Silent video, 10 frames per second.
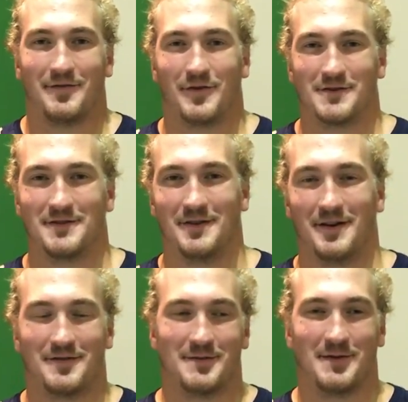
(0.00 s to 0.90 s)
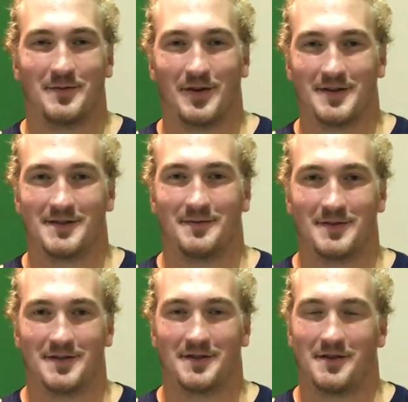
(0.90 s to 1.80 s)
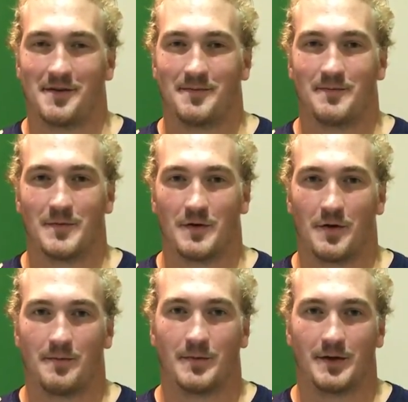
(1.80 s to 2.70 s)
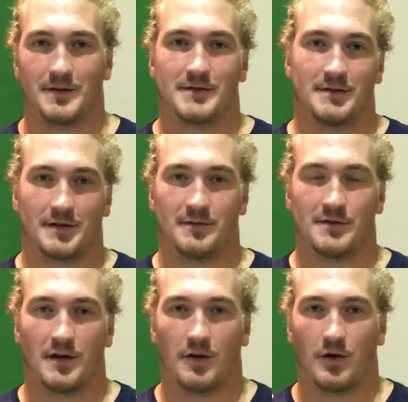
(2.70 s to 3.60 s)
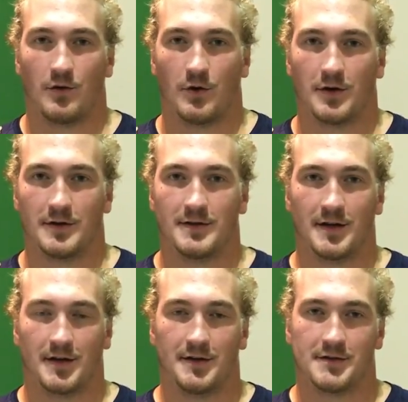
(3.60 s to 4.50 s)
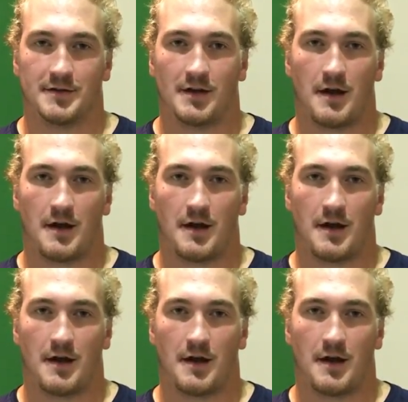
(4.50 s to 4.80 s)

I'm fortunate enough to be placed in the position I am. You know, and it comes with a lot of hard work and dedication.